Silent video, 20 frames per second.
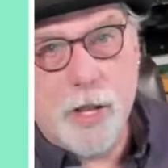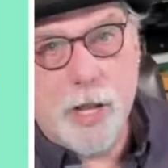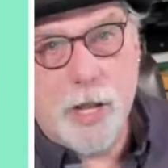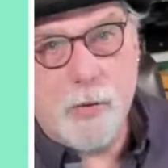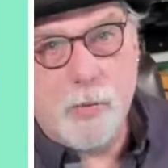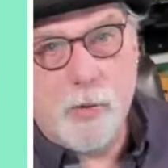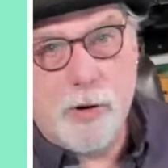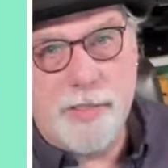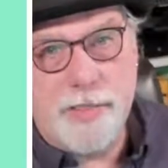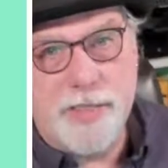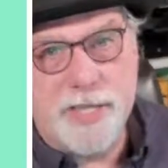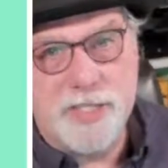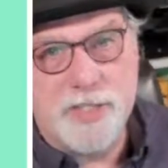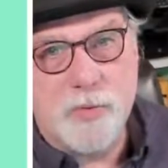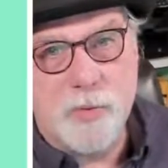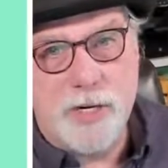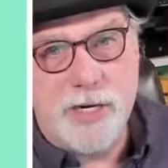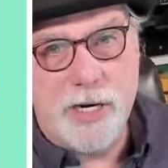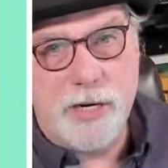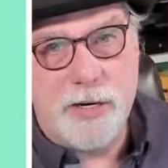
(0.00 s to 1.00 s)
One of the
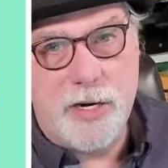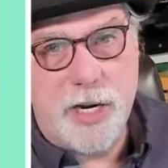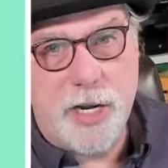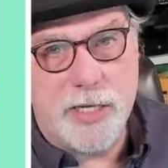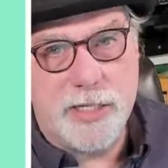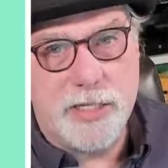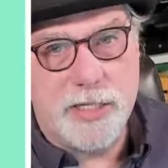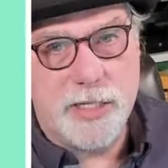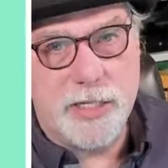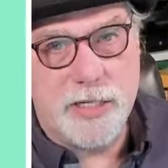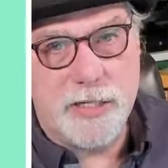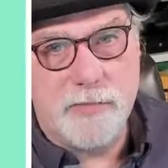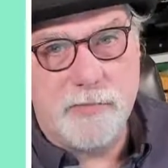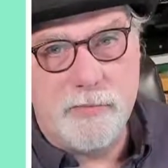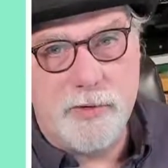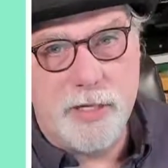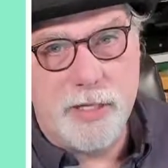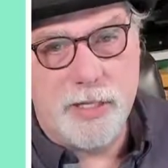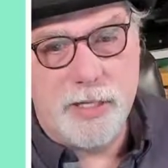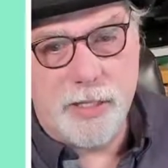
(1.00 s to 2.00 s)
things Windows does that
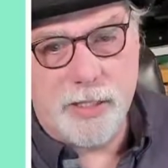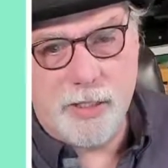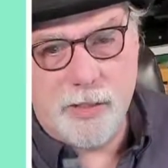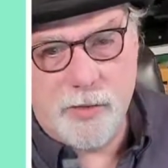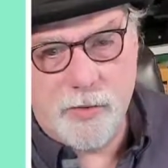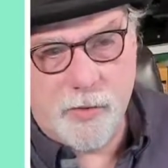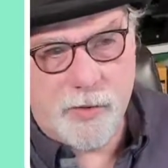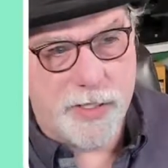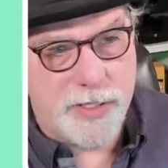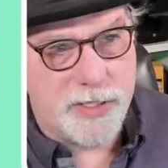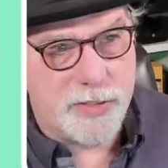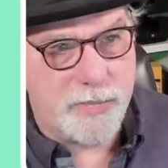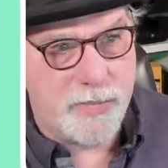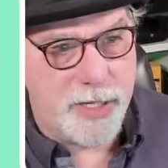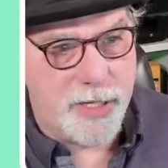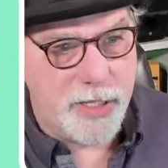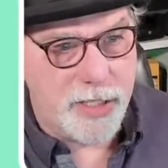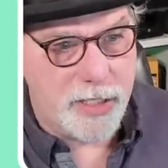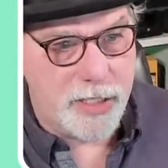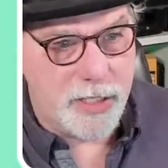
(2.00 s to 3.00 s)
really annoys
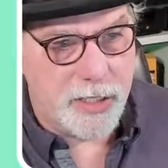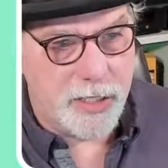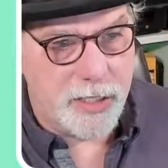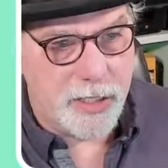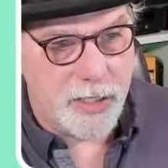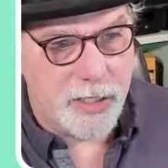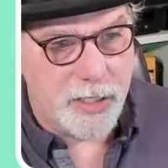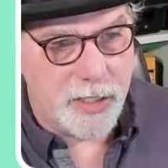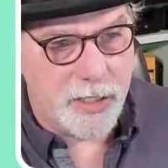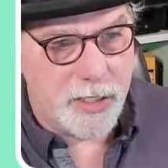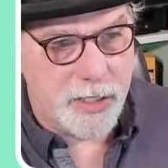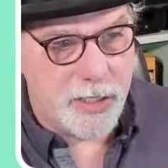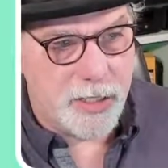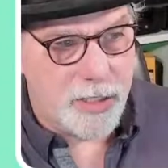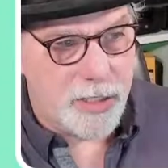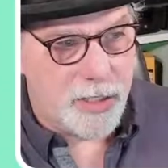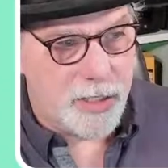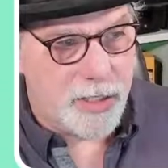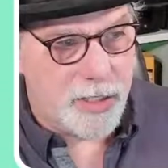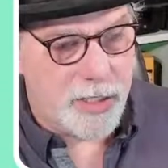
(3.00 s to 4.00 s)
me
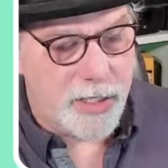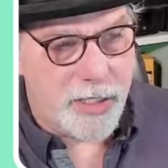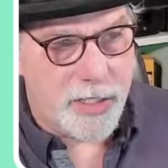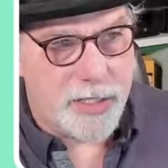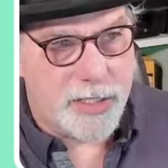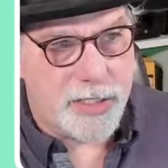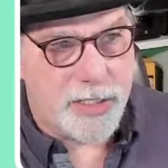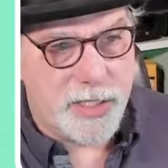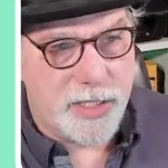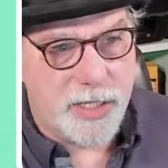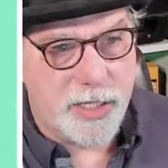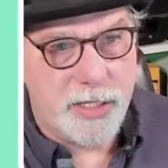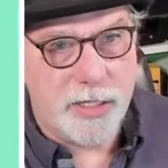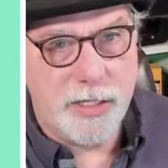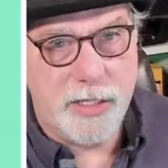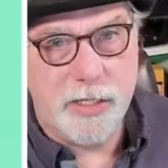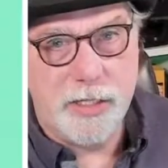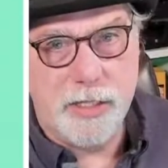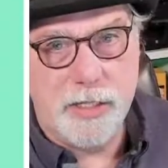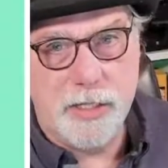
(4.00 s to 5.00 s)
is it
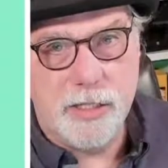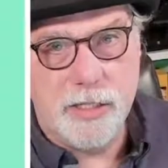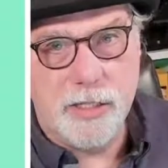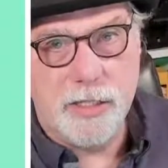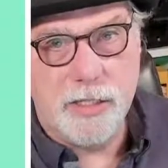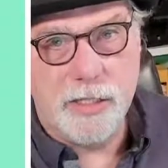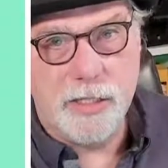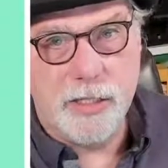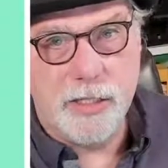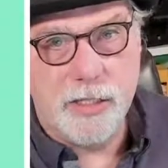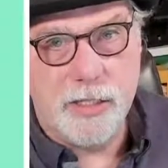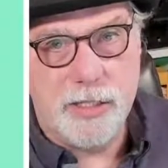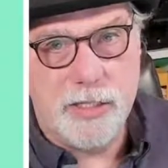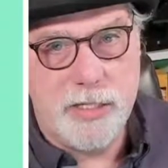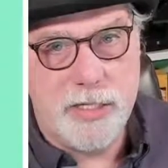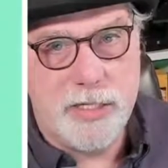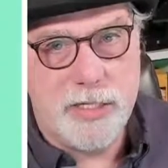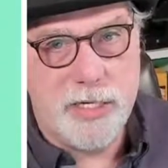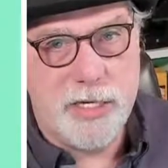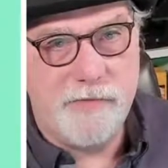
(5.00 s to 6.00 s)

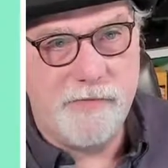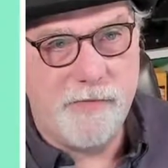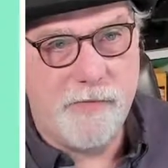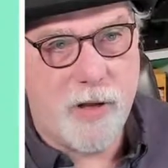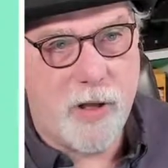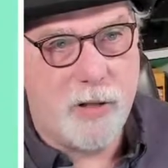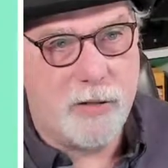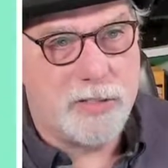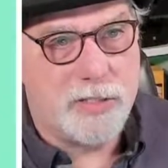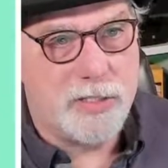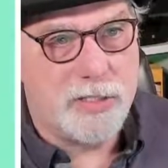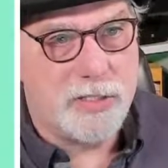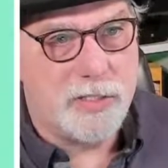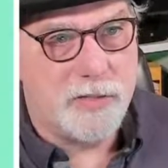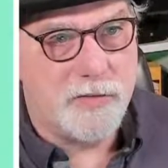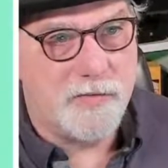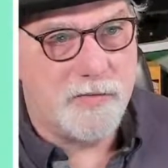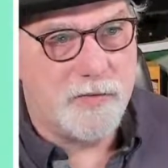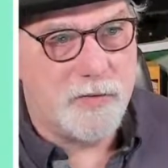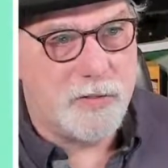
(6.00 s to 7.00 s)
defaults
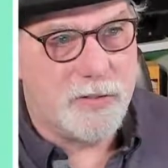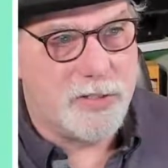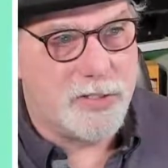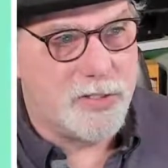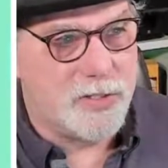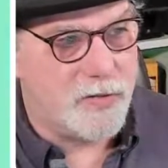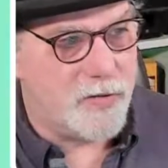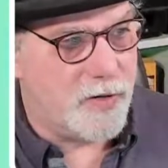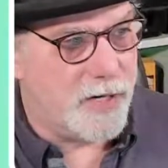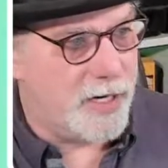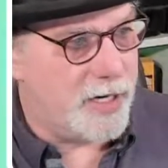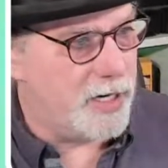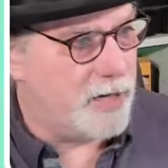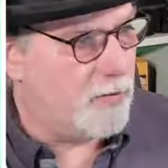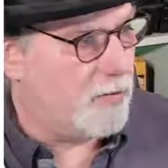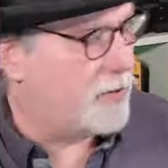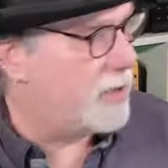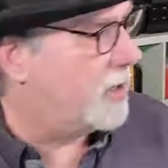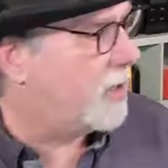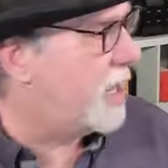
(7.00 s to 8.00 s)
to full
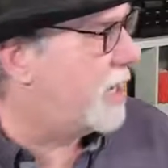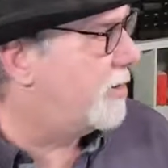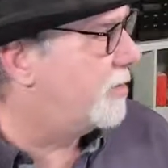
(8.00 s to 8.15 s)
screen with a lot of